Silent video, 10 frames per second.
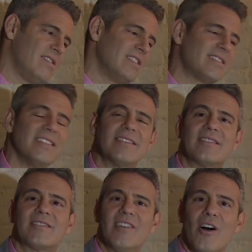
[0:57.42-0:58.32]
This is
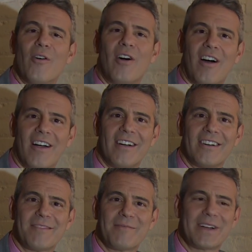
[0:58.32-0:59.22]
so
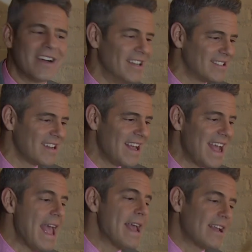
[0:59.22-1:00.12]
hard because
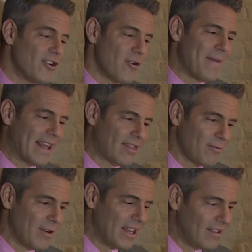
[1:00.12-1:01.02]
here are my
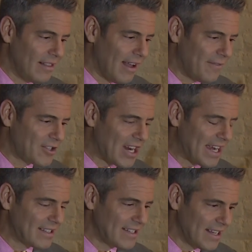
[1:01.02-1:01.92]
three Love
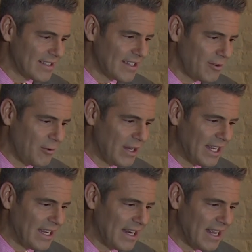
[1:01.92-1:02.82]
Shack, Dancing
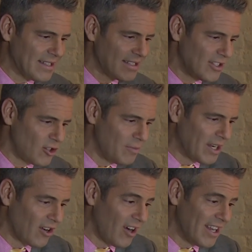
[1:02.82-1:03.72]
Queen, and Since You've
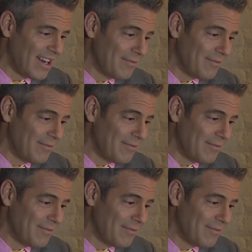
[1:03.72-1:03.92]
Been Gone.